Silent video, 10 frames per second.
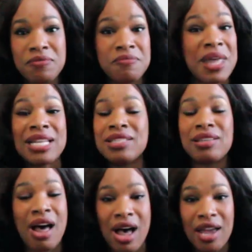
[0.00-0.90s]
that's a
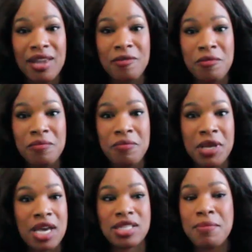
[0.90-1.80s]
lie.
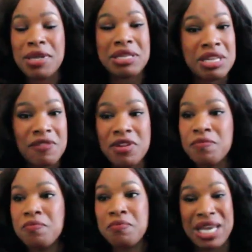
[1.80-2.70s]
Because I'm a
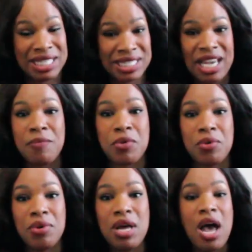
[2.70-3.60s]
living
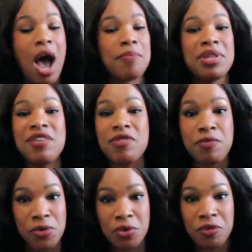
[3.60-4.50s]
example. I'm
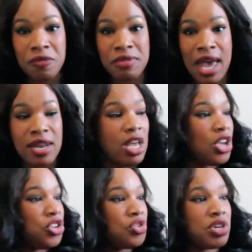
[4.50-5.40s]
living proof that
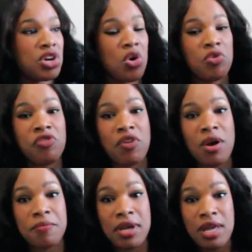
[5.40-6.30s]
you can go
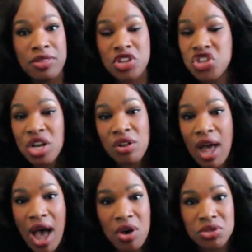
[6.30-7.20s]
from the
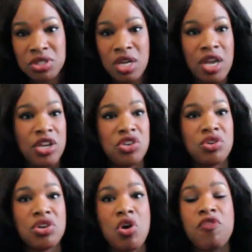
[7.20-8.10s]
jailhouse, you
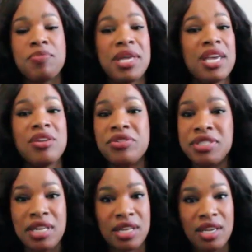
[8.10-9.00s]
can go from the inner
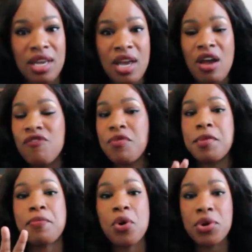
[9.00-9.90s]
city, from
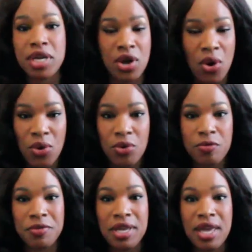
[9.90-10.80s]
a broken
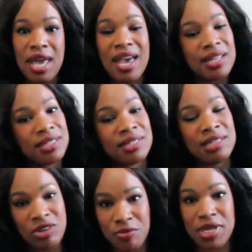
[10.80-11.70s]
home, and
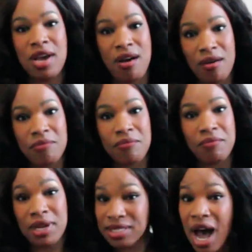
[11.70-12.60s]
still become
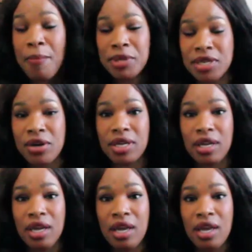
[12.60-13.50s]
a top attorney.